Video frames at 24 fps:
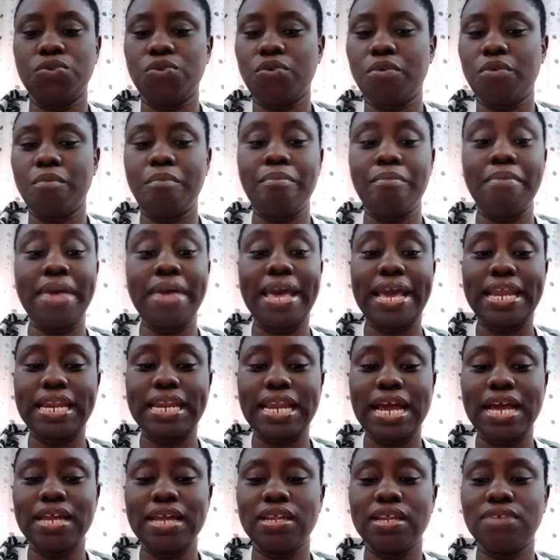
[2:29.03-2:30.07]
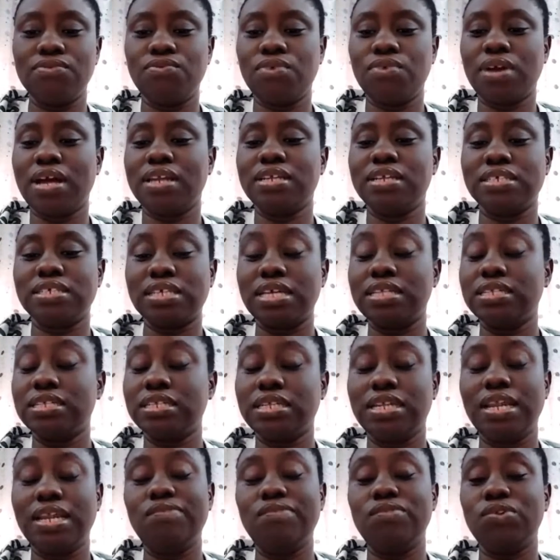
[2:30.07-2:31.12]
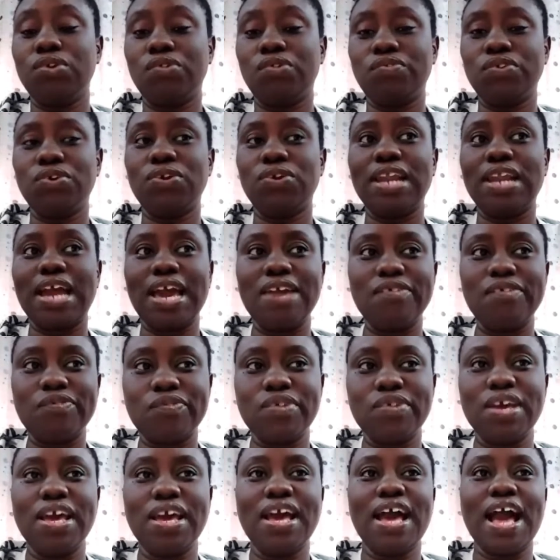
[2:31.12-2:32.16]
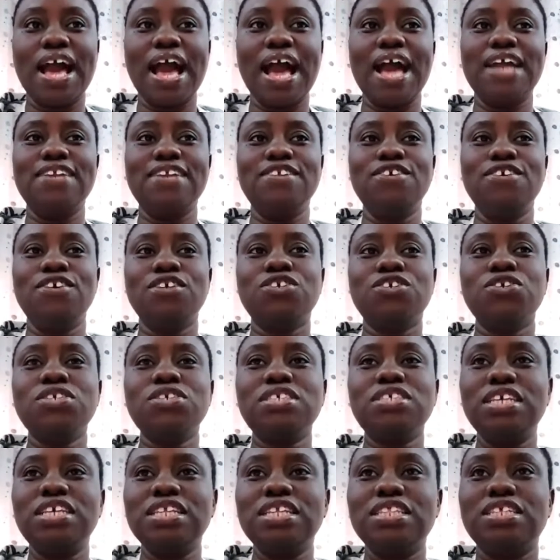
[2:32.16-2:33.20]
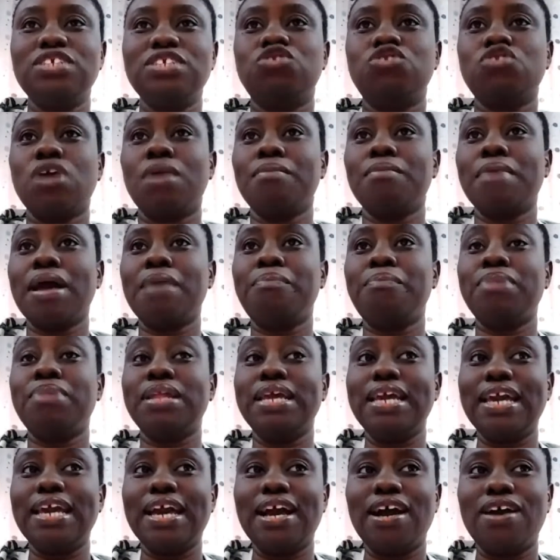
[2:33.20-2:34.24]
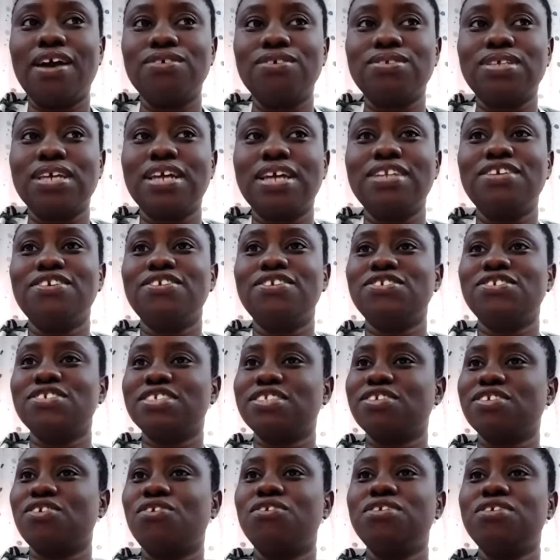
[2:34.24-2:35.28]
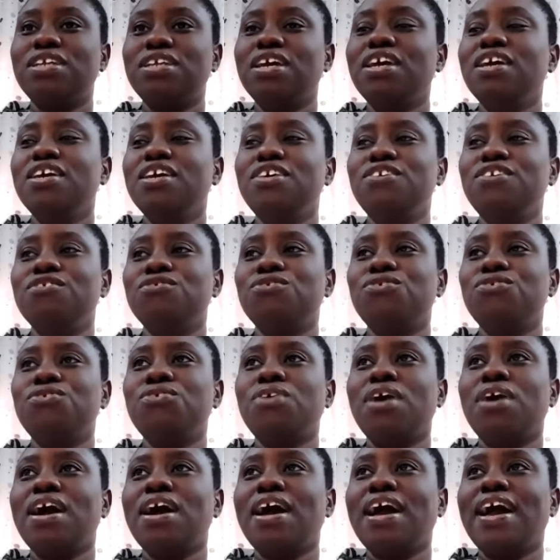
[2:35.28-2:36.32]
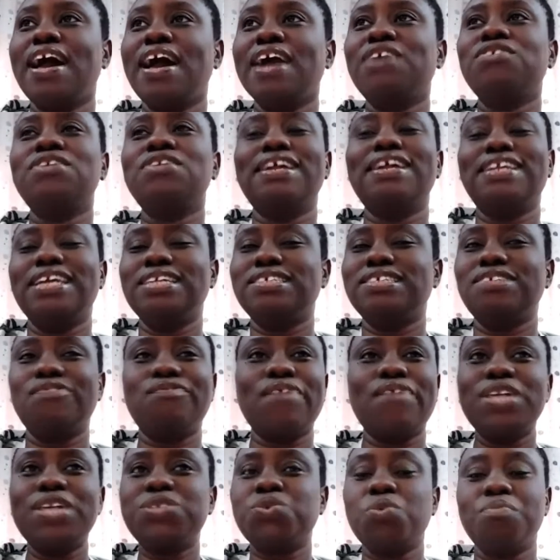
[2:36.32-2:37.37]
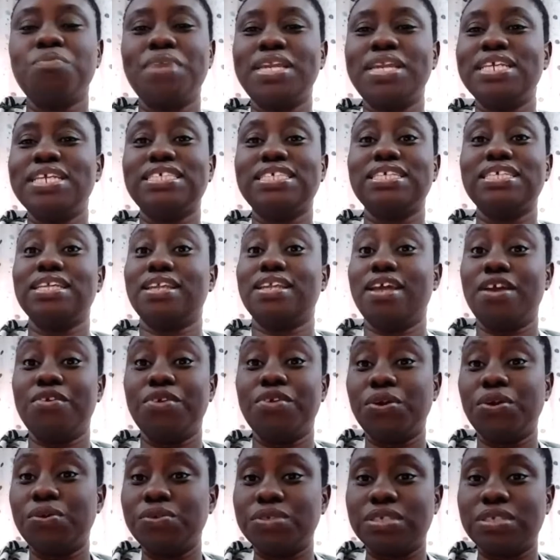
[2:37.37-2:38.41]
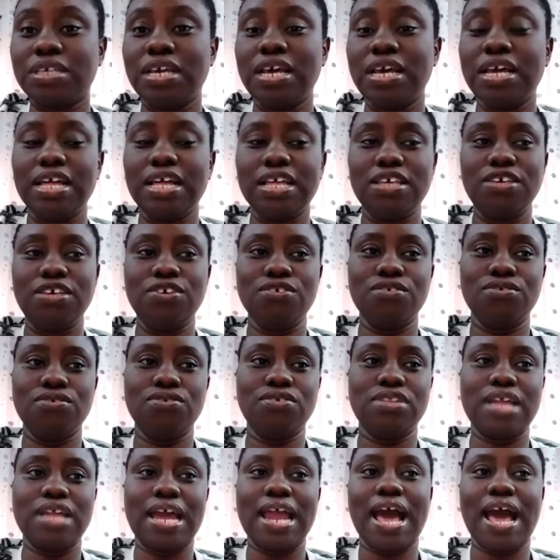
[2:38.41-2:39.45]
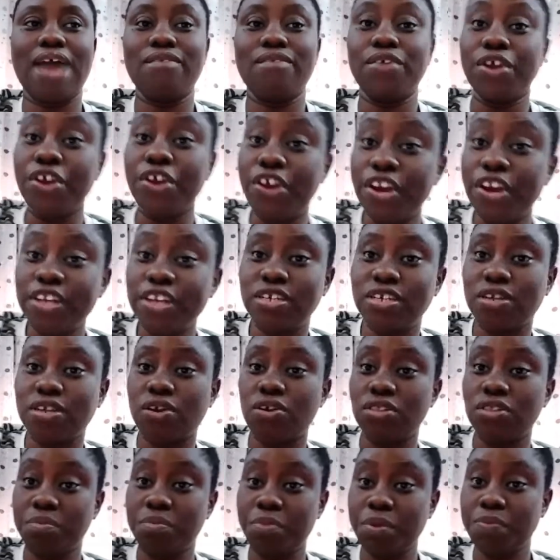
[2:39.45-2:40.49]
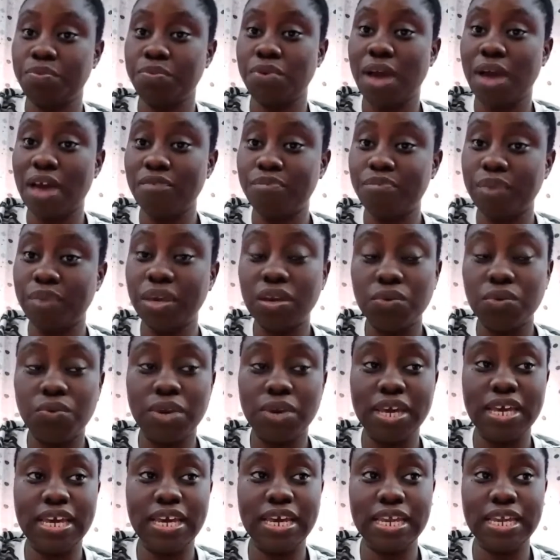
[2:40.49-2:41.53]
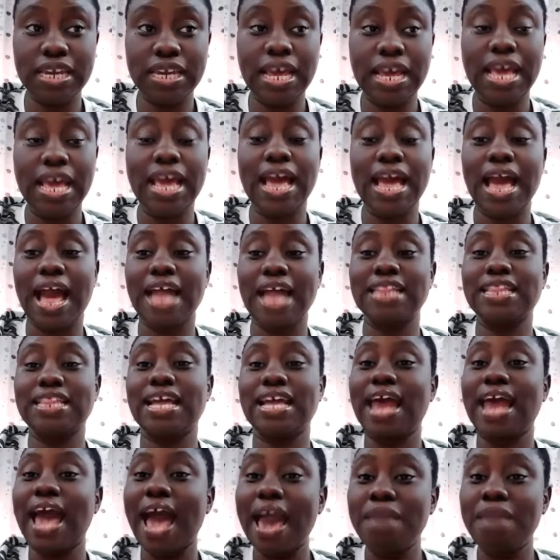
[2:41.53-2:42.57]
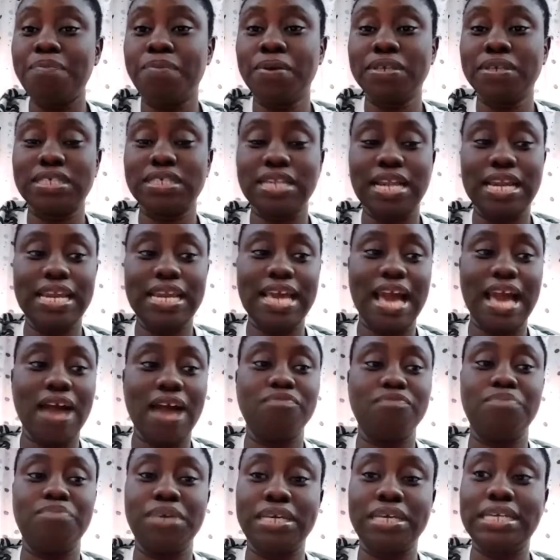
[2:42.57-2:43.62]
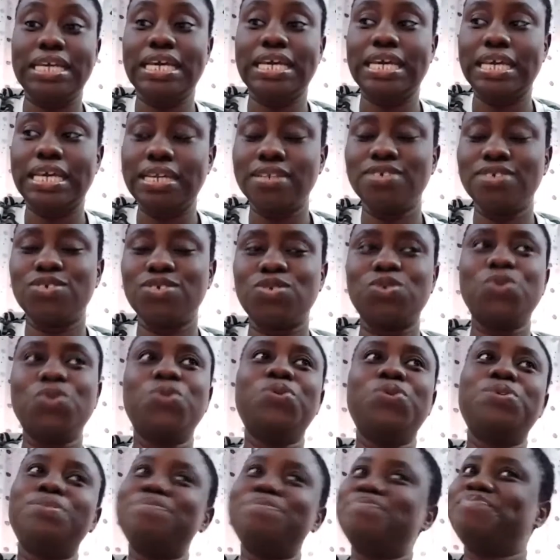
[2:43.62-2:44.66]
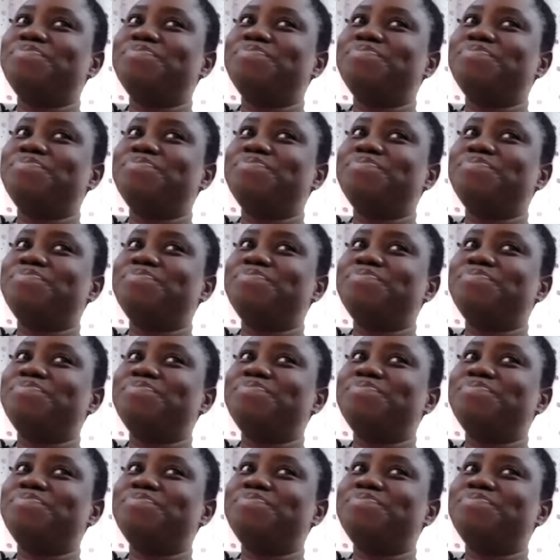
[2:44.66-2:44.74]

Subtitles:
men at a certain level of your life, and you're just seeing the drama play out, and you're just, I could identify so many scenarios, that I've heard other people have been in, and that I personally have been in. So